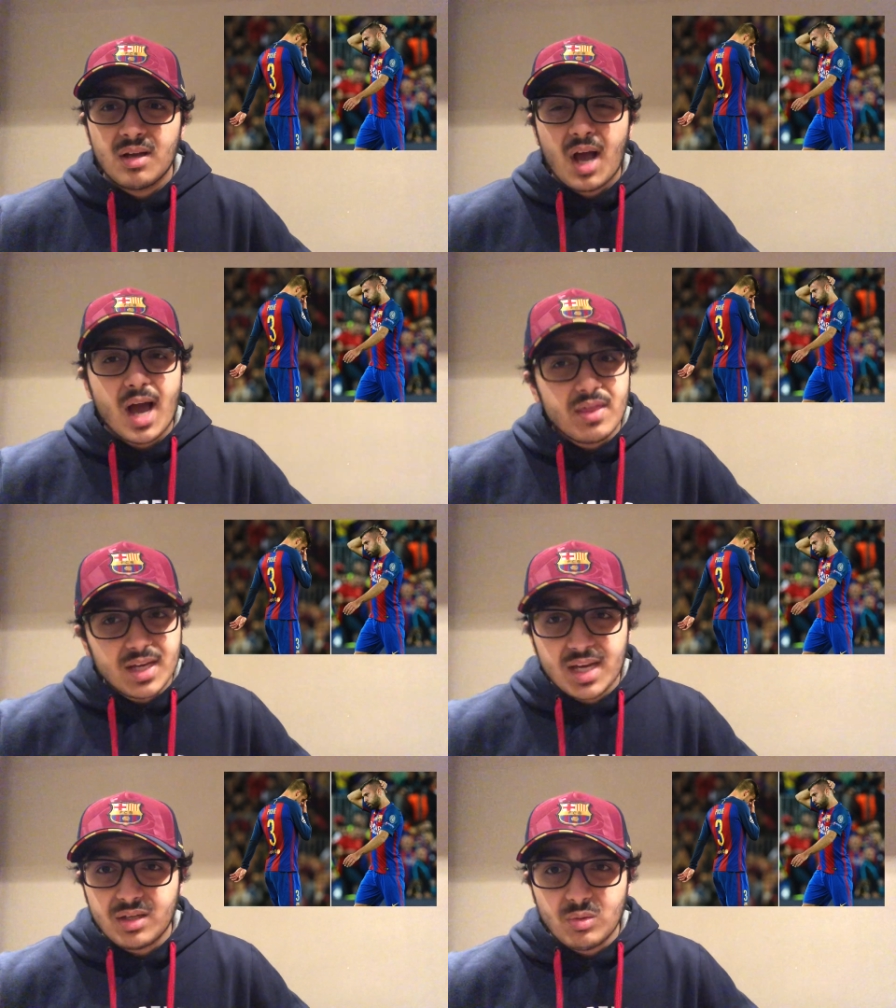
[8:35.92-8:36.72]
I think he
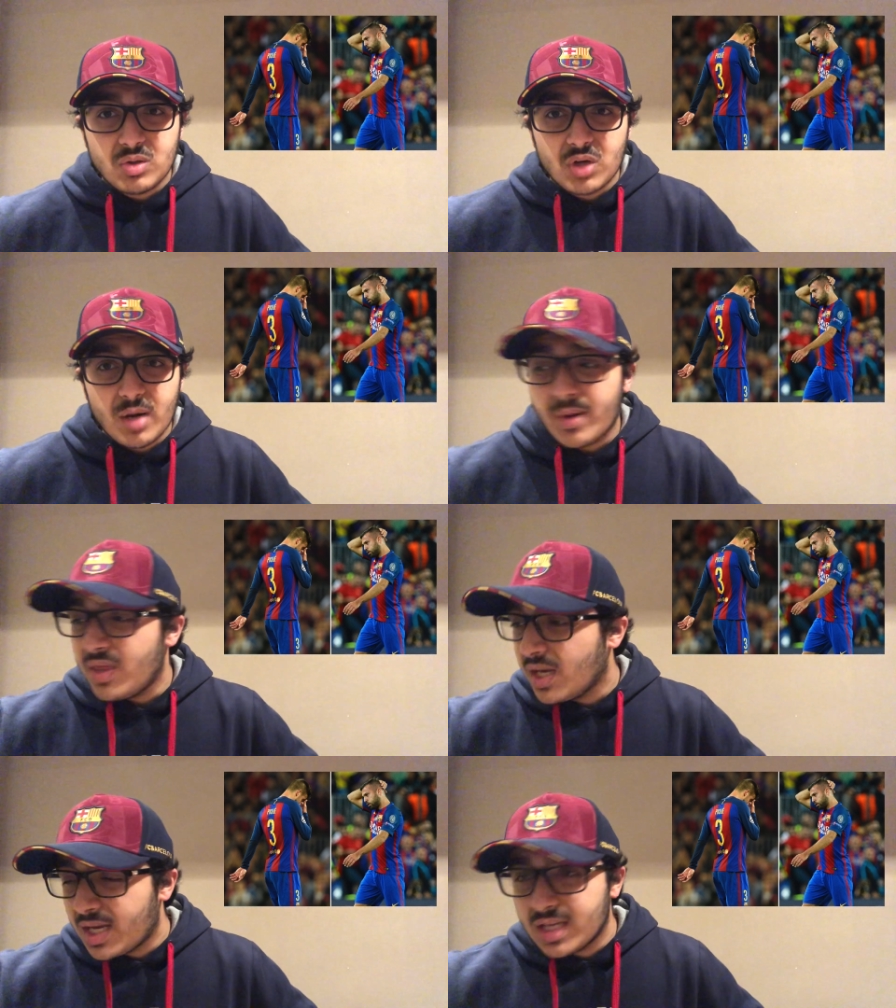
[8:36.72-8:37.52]
could do a job. I
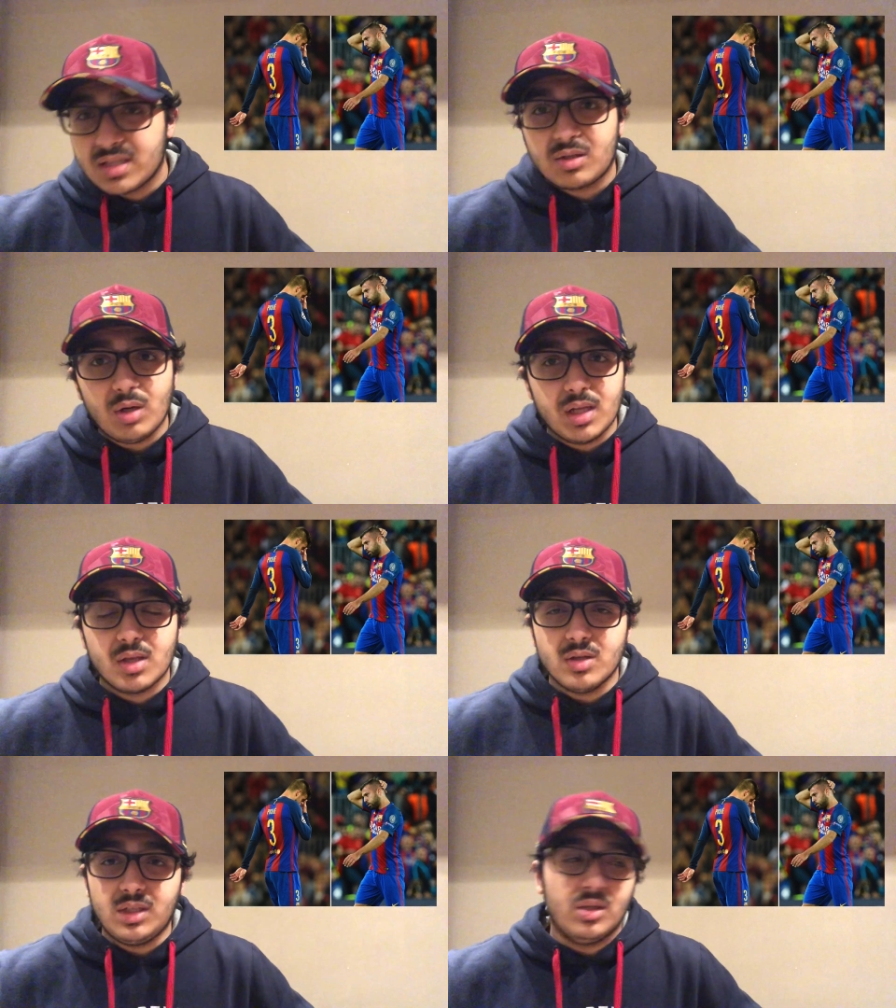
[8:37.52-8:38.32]
think he could start in
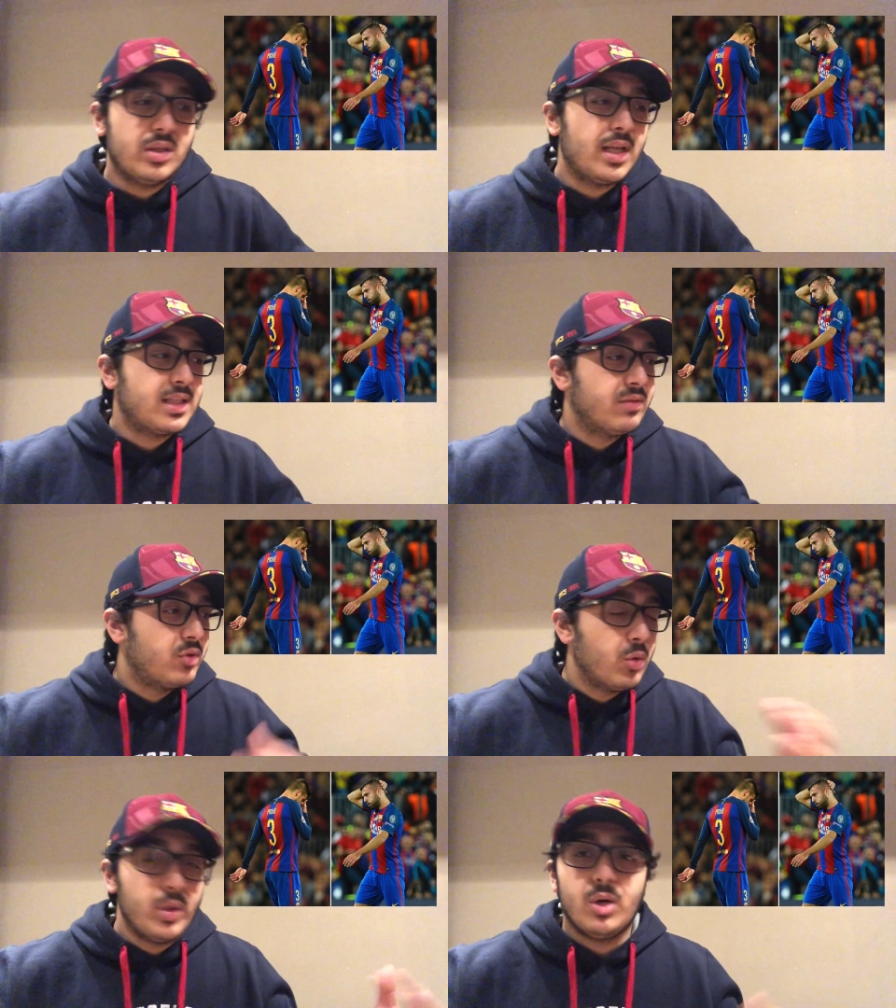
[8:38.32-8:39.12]
the likes of
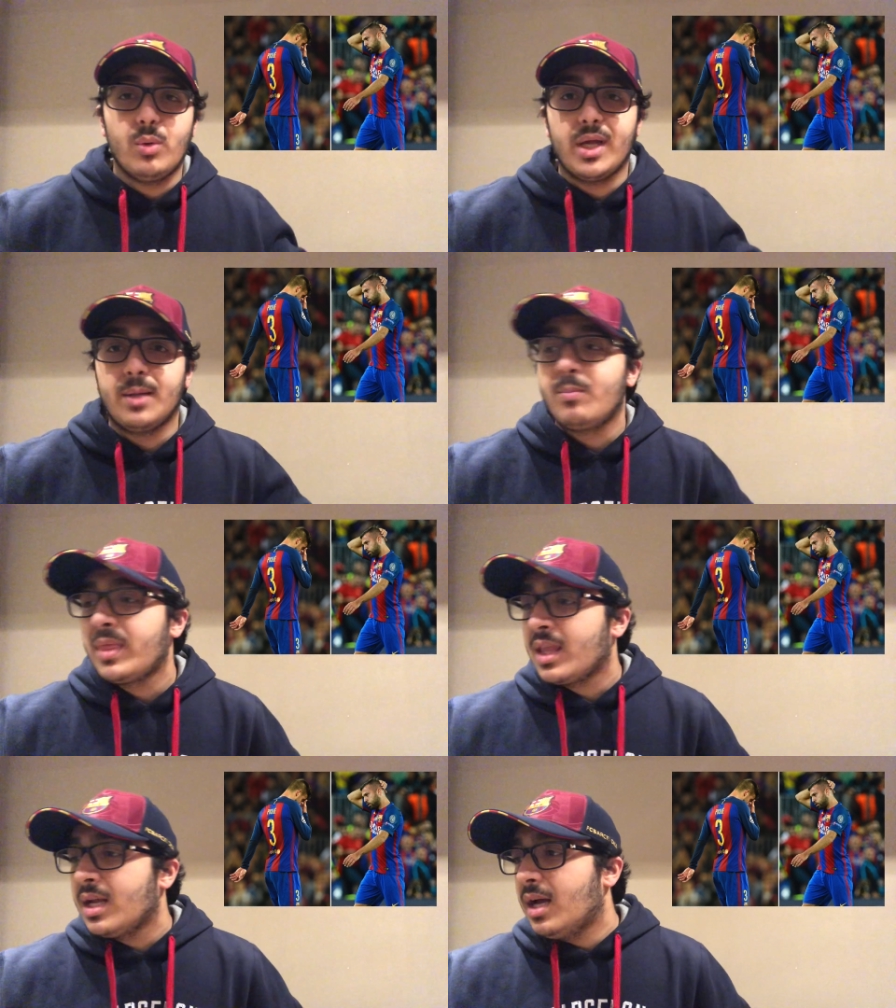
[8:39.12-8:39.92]
Turin away,
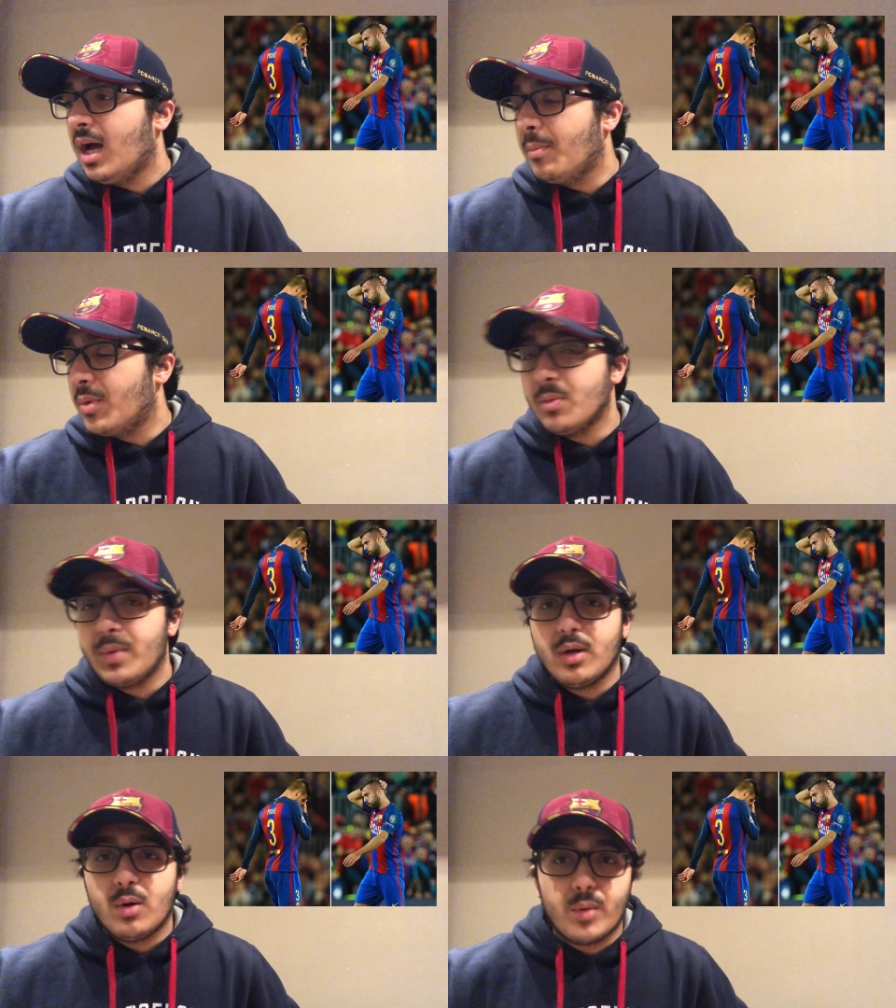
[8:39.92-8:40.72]

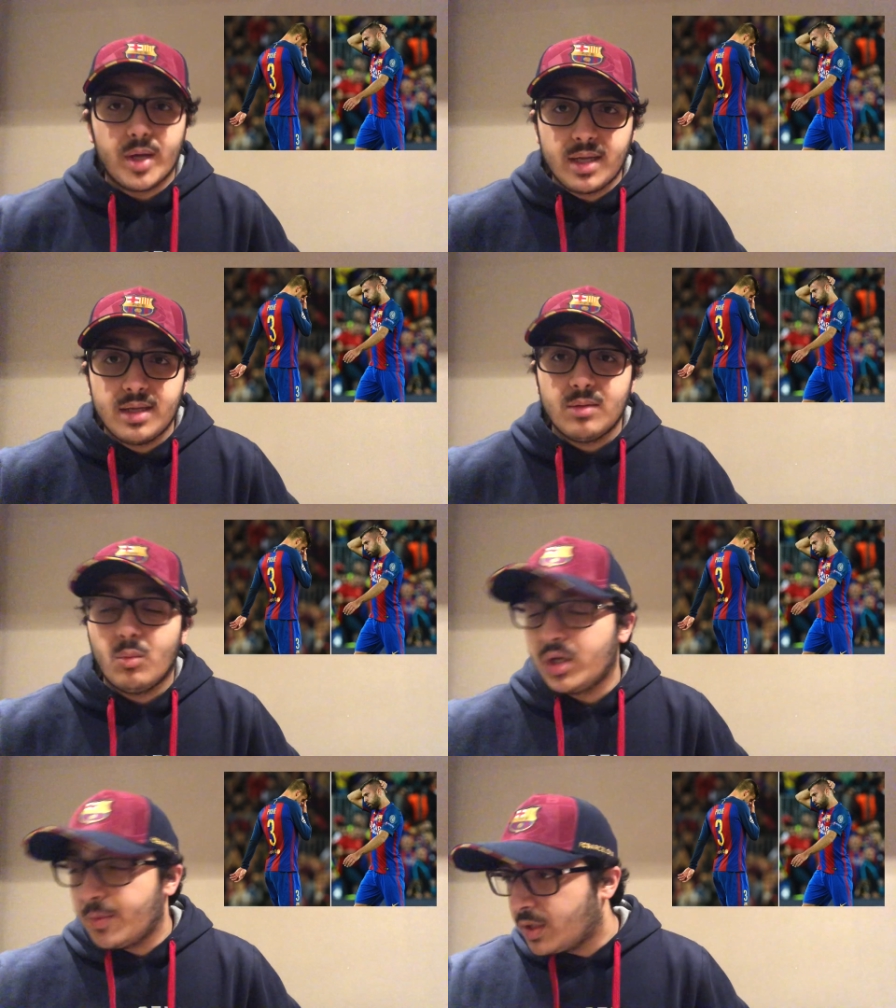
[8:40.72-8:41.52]
Bernabeu away,
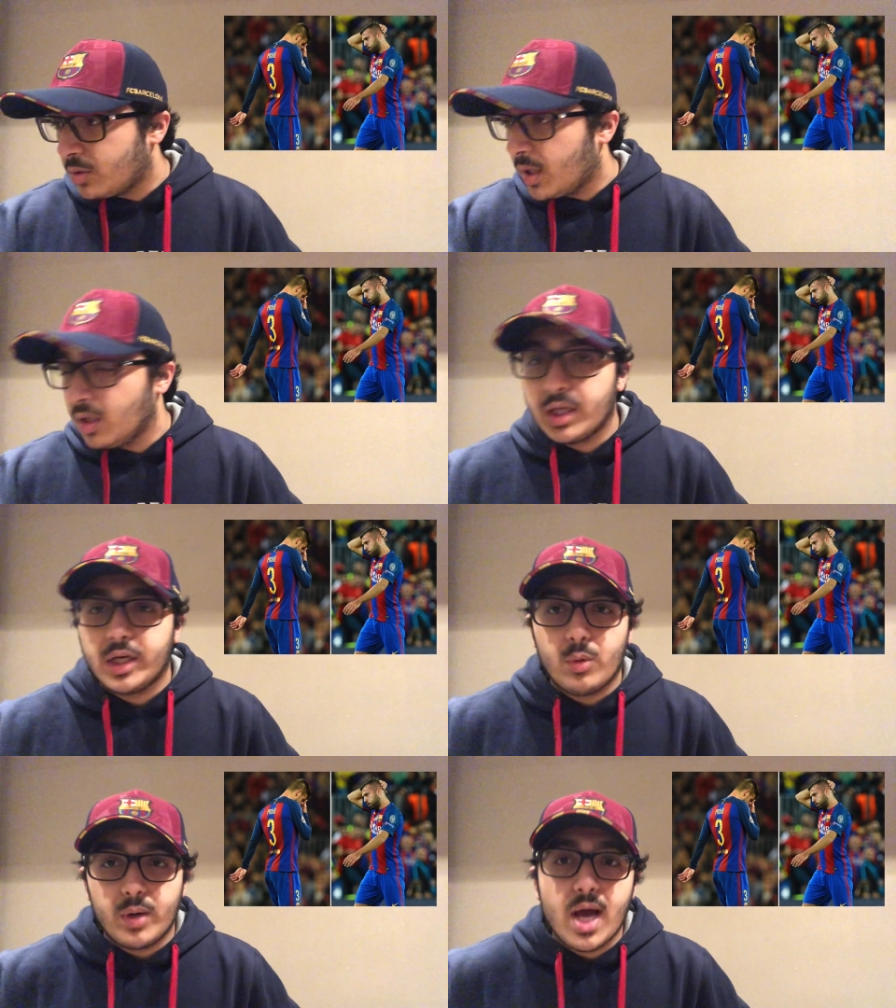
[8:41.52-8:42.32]
Wanda Metropolitano
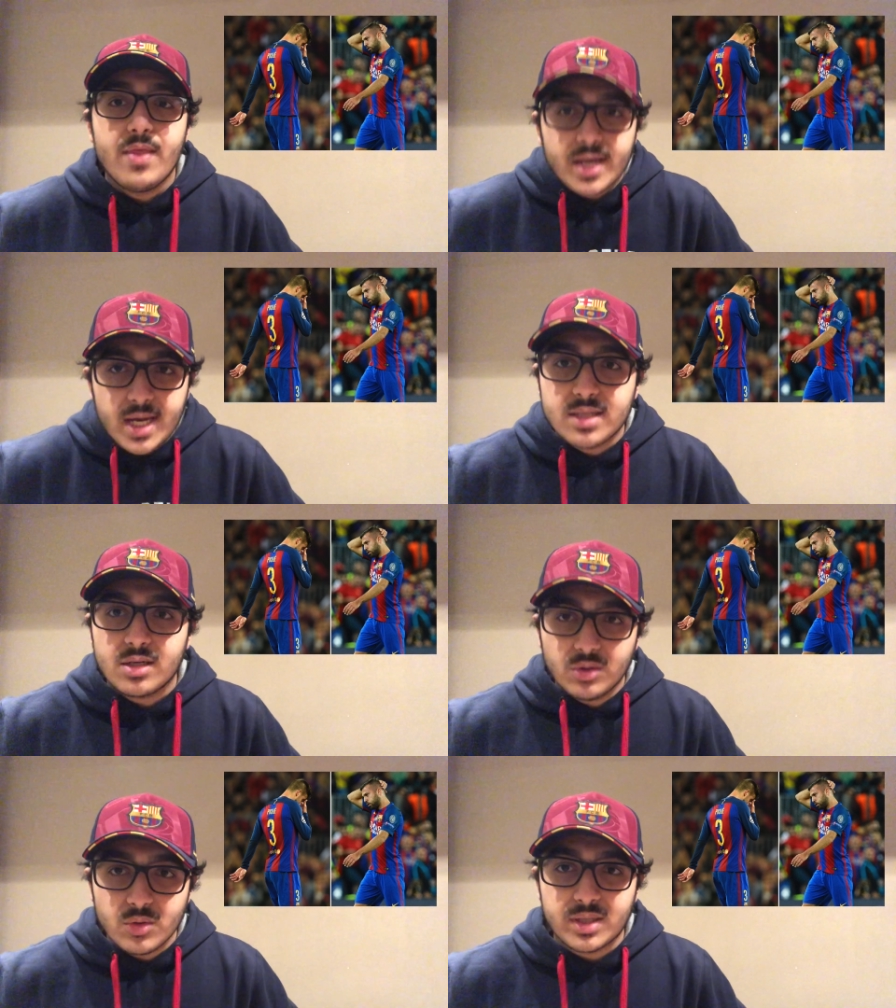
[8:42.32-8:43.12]
away. I think he could
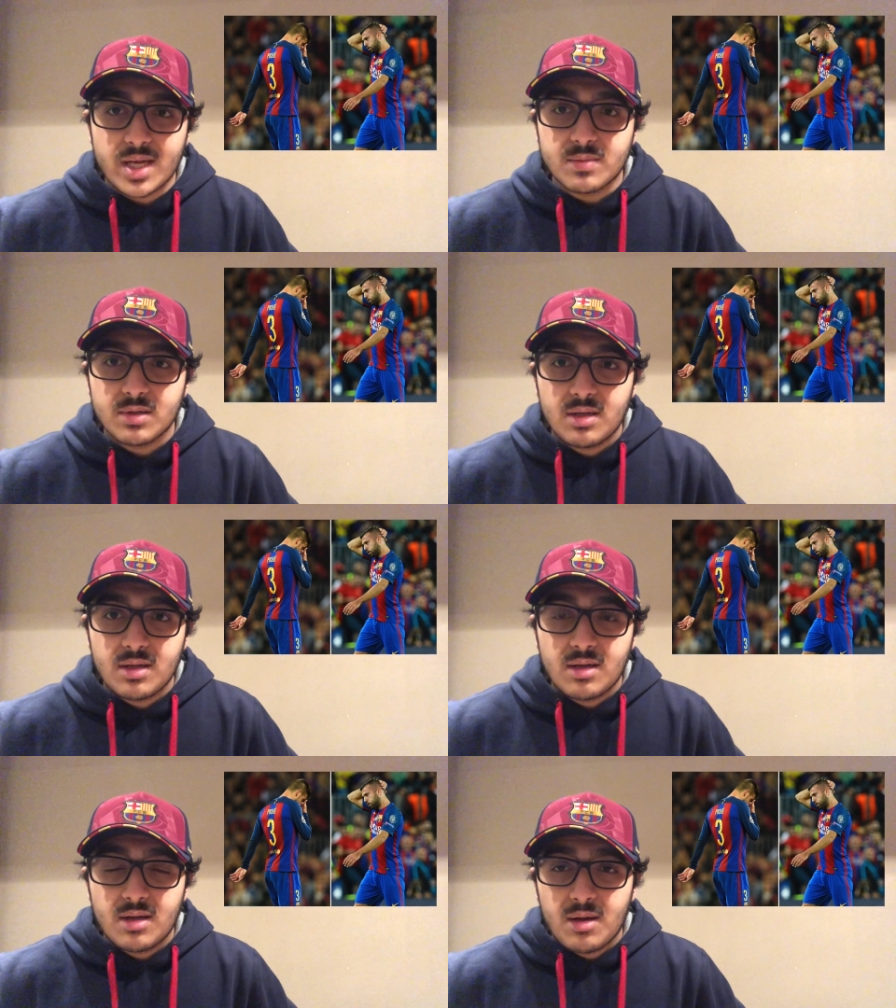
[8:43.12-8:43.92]
start those games,
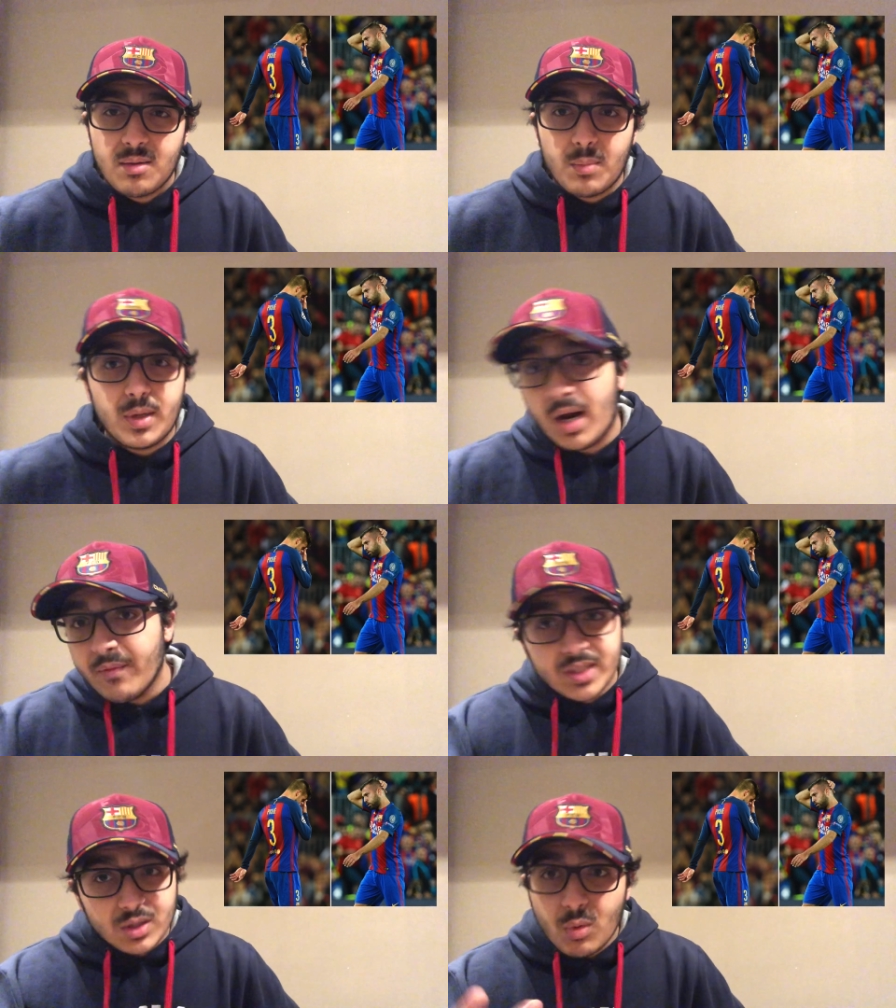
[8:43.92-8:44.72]
but not every
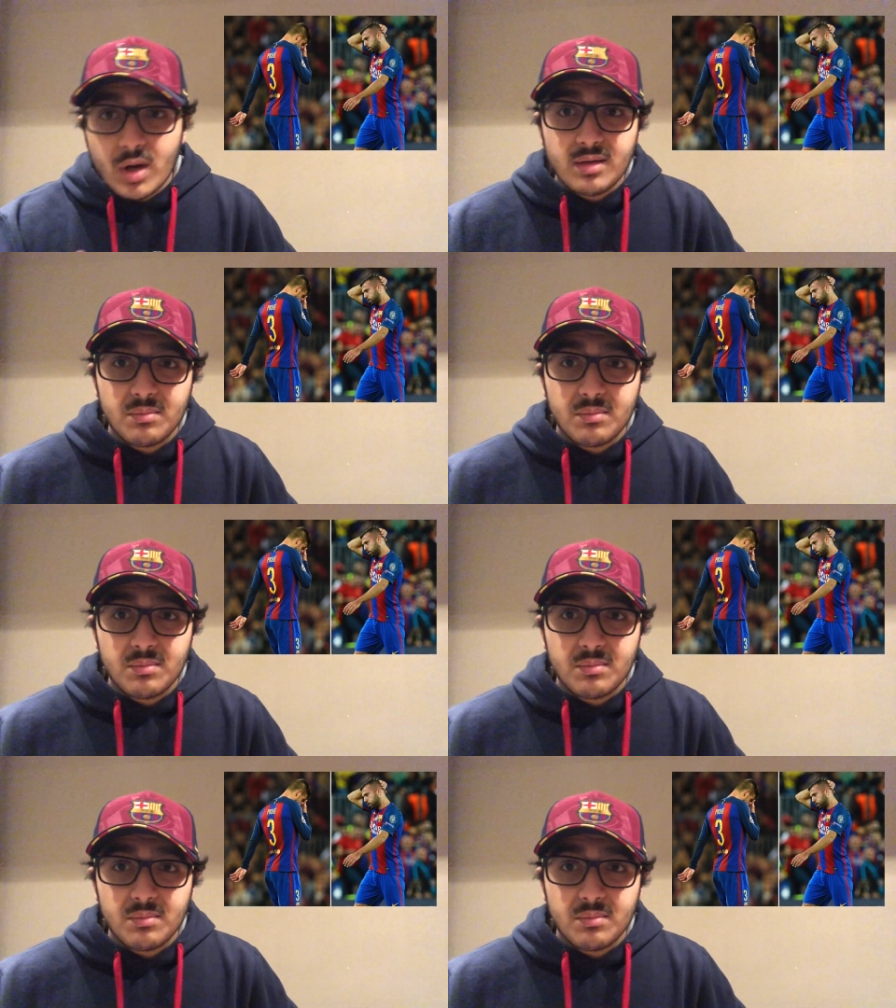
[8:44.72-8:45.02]
single one.